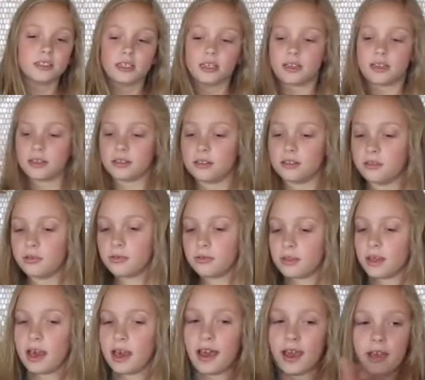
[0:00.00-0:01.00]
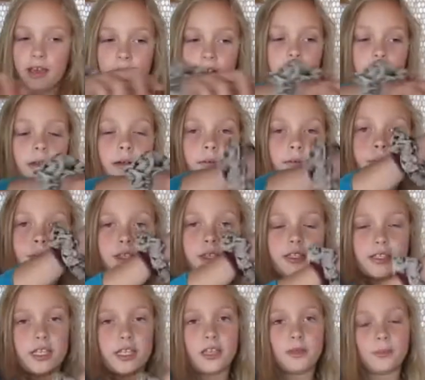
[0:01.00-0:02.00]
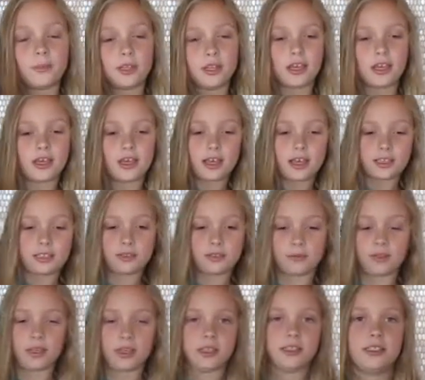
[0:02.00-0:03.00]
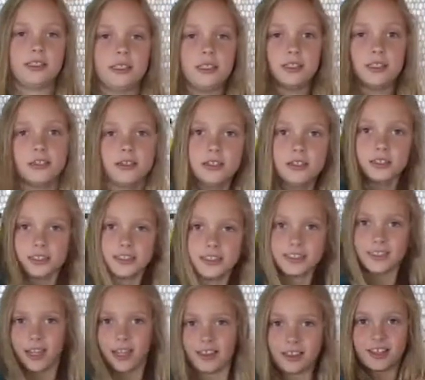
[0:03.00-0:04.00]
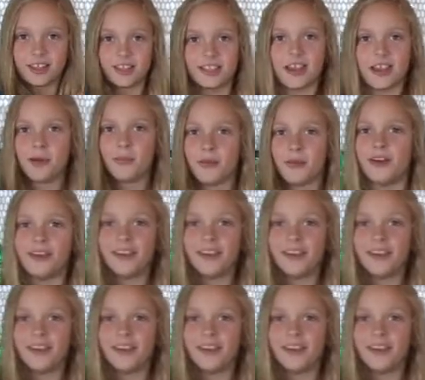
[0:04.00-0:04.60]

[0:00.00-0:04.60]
And I can do that, but then I'm gonna add some nice, shake this up.